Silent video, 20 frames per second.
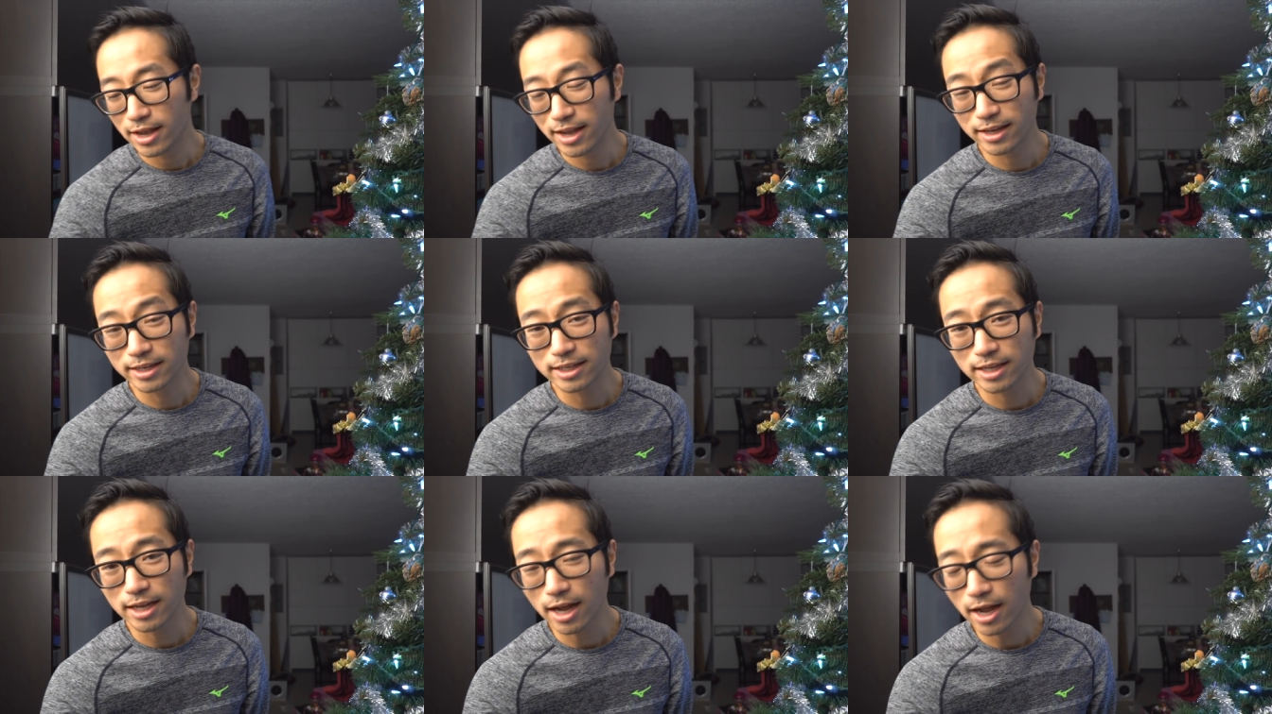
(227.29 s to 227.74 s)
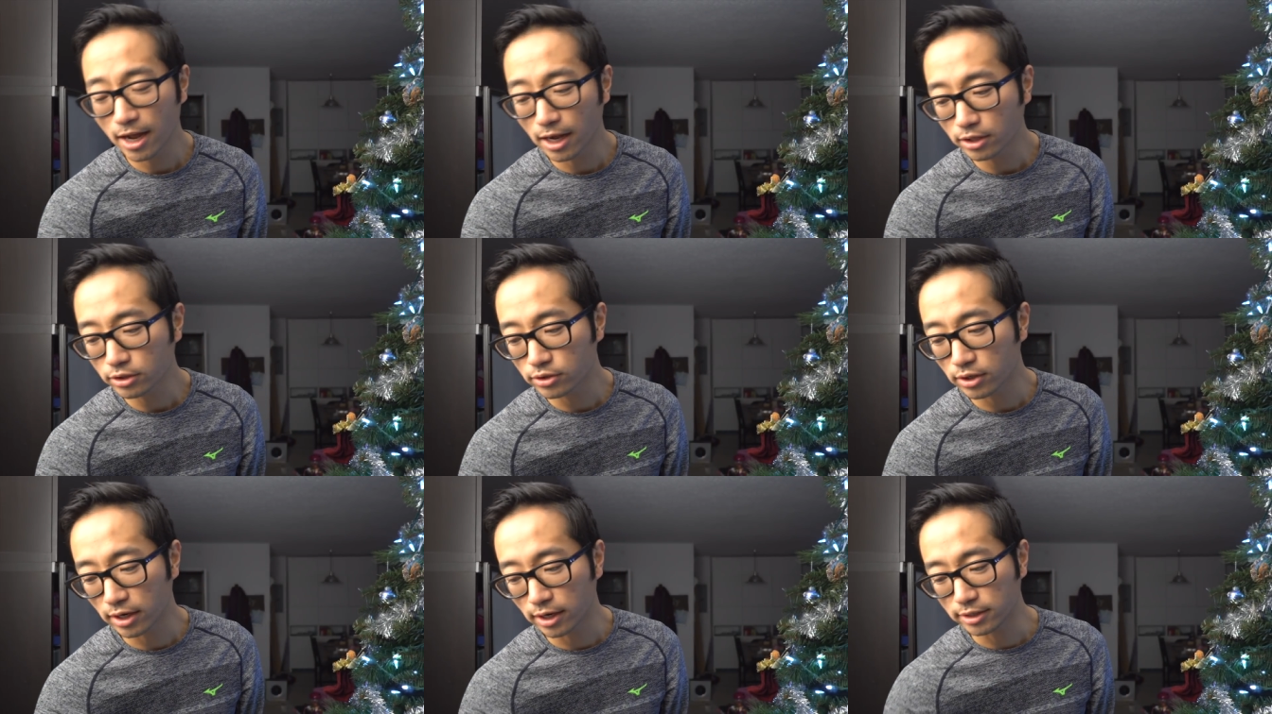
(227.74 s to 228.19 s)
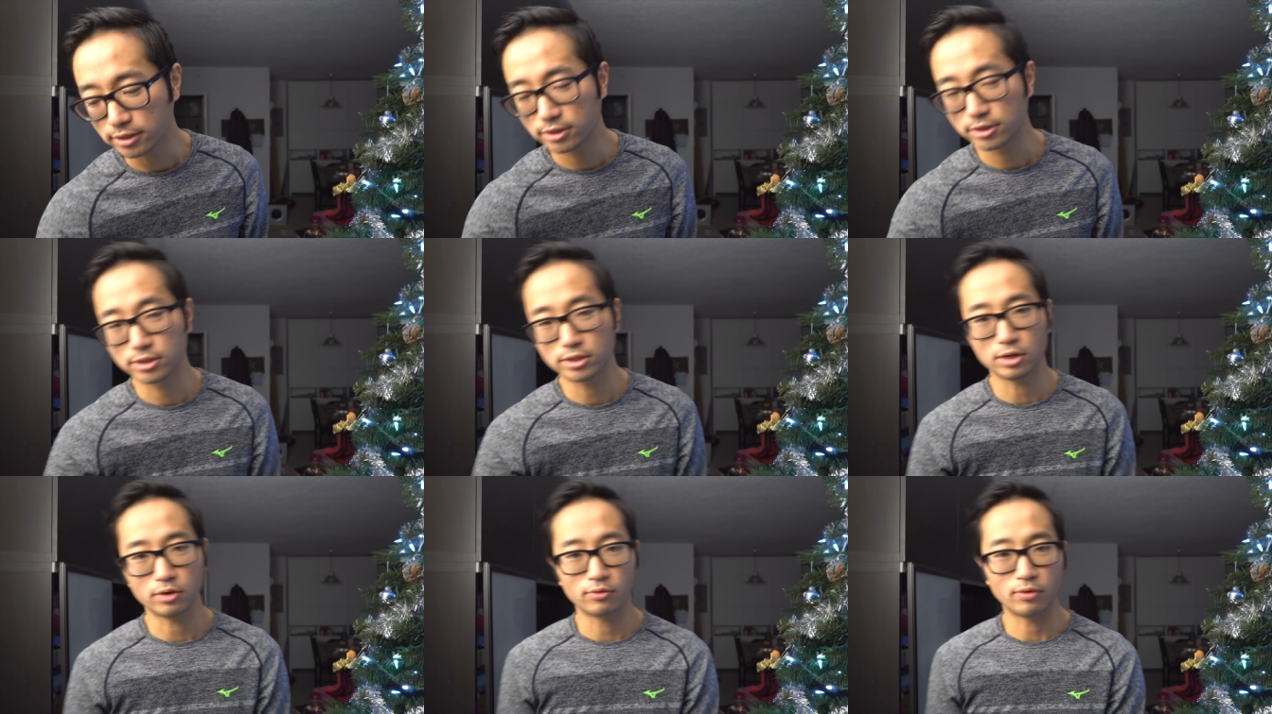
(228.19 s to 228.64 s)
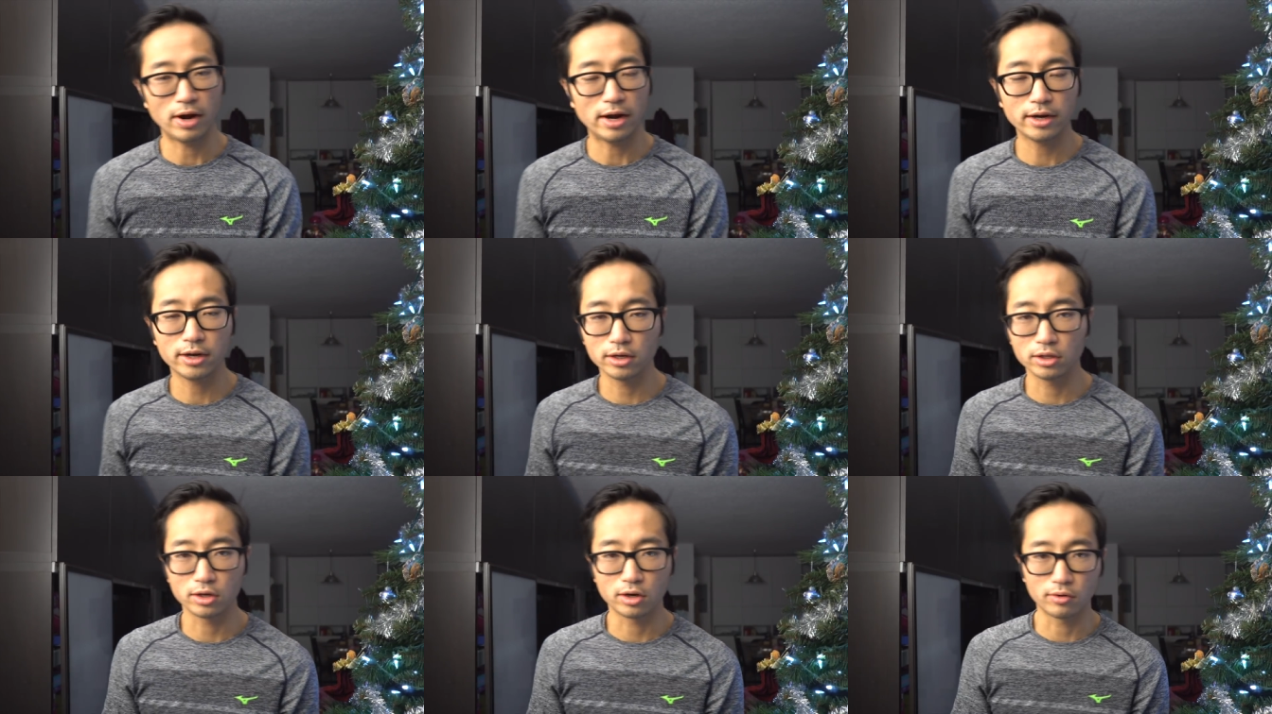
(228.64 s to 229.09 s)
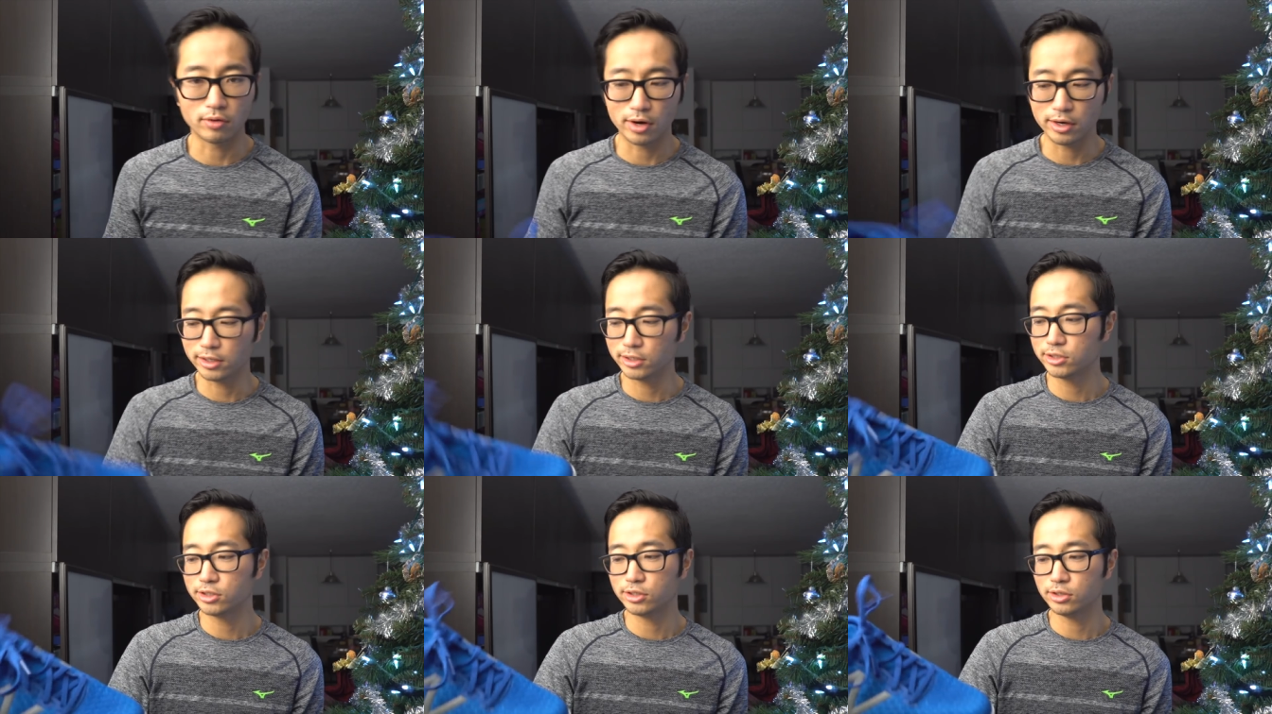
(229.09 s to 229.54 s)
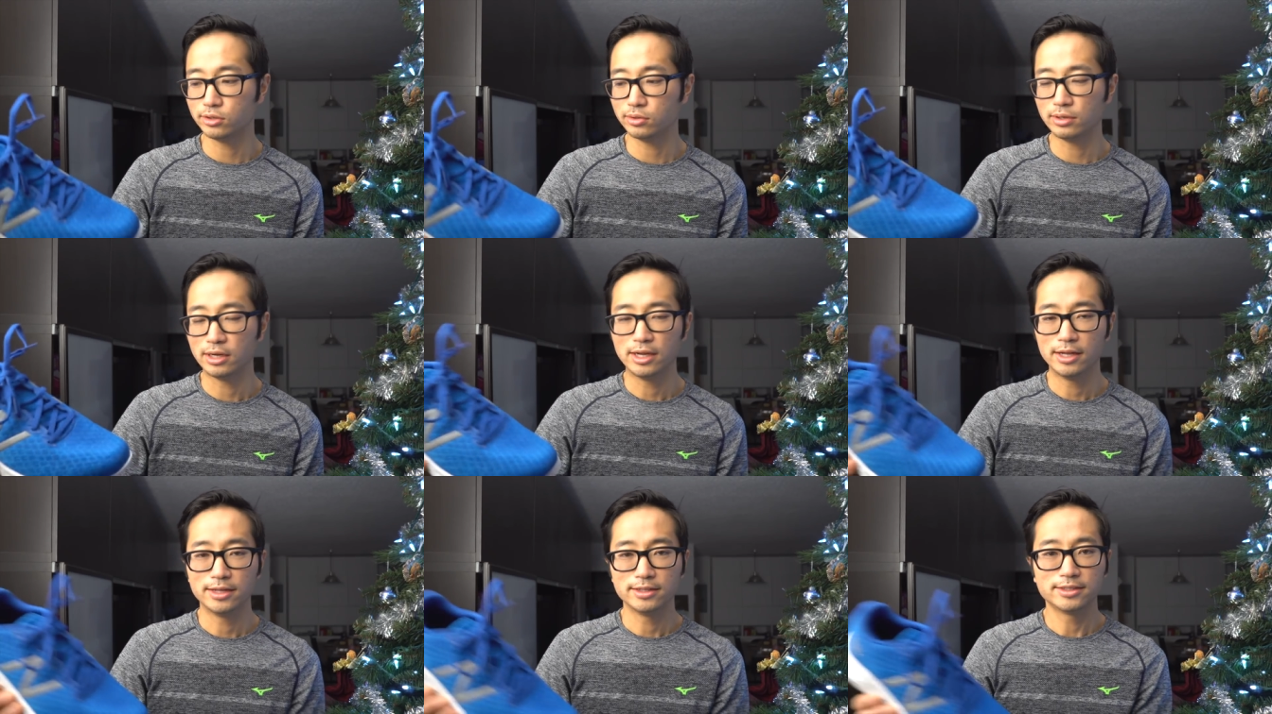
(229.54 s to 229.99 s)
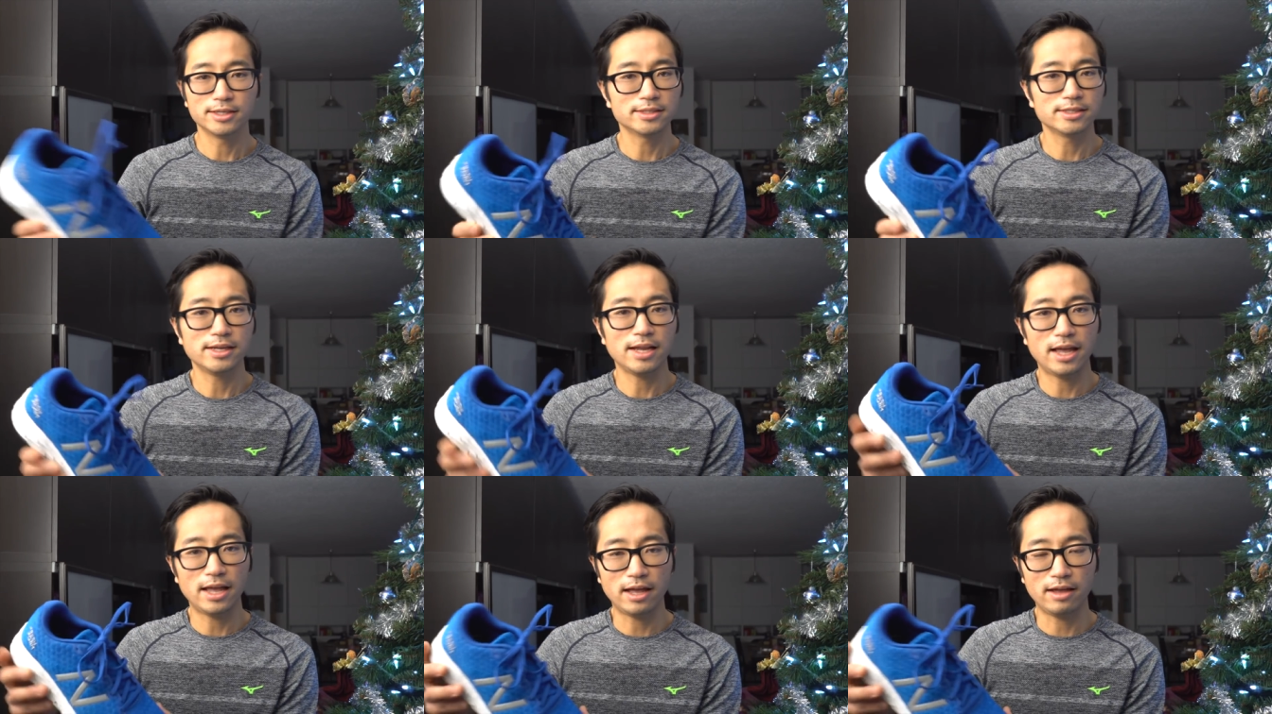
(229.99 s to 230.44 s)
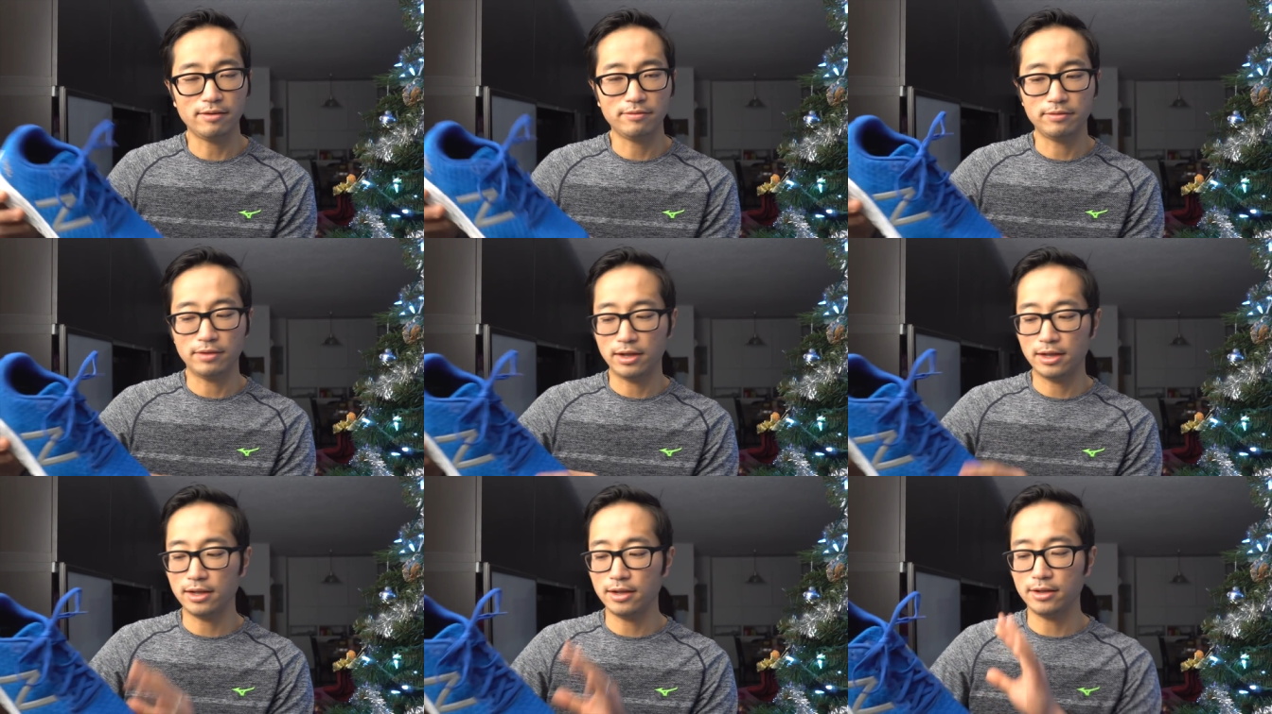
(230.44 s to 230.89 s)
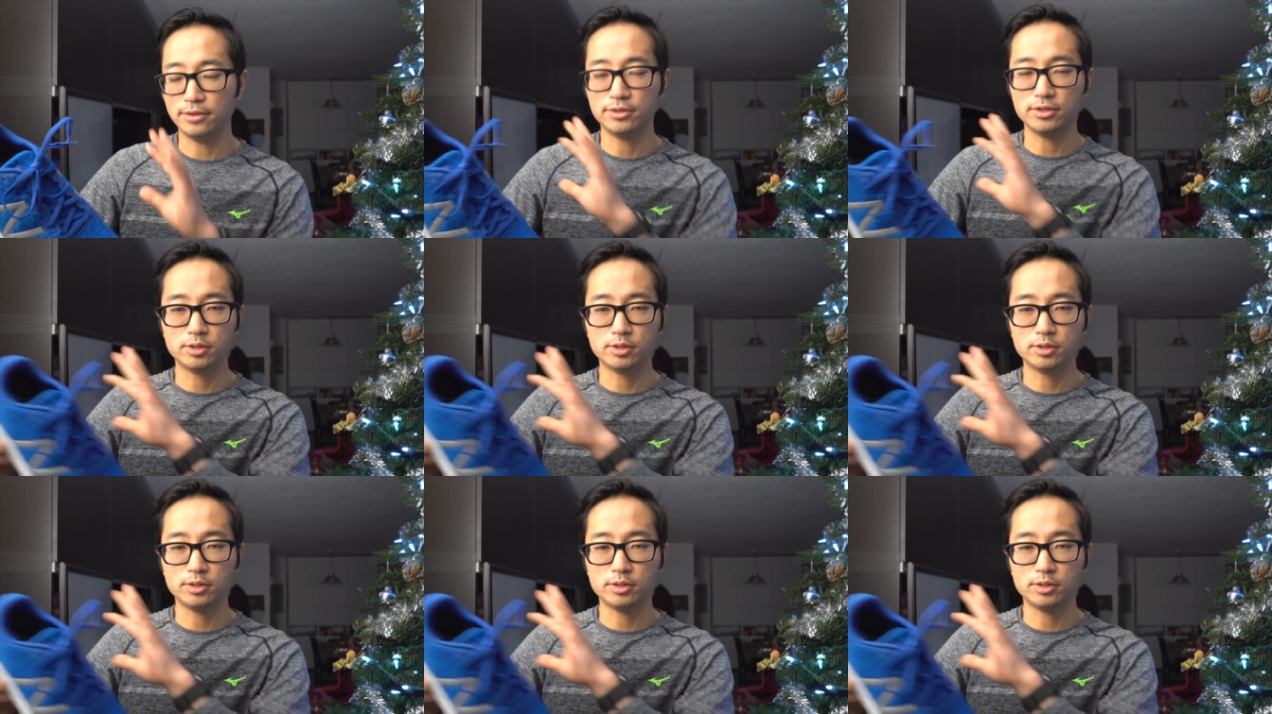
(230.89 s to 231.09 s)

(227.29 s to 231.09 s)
In contrast, just a regular running shoe doesn't have uh,